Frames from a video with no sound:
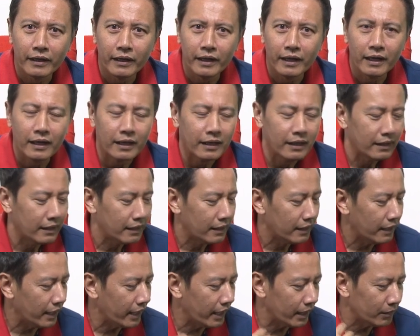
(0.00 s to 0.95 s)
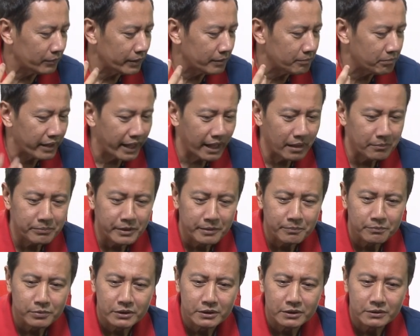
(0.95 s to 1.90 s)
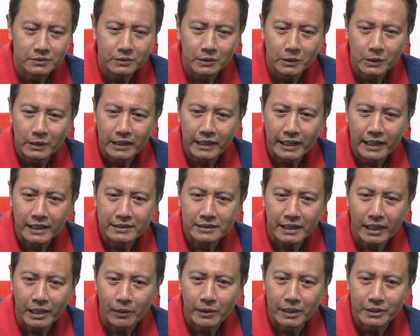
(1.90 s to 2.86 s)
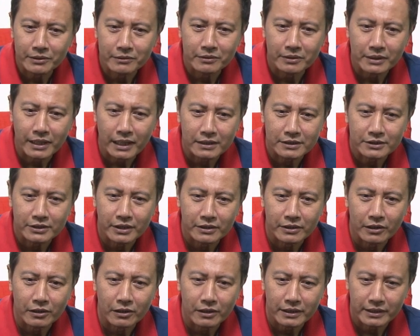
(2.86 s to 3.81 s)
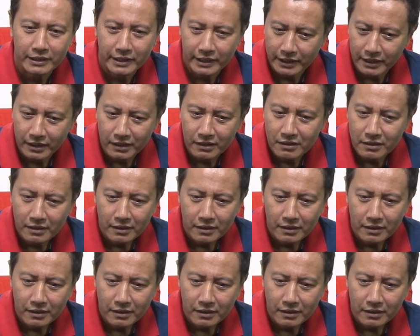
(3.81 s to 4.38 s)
Yeah, and we brand people who organize I Want to Touch the Dog a Day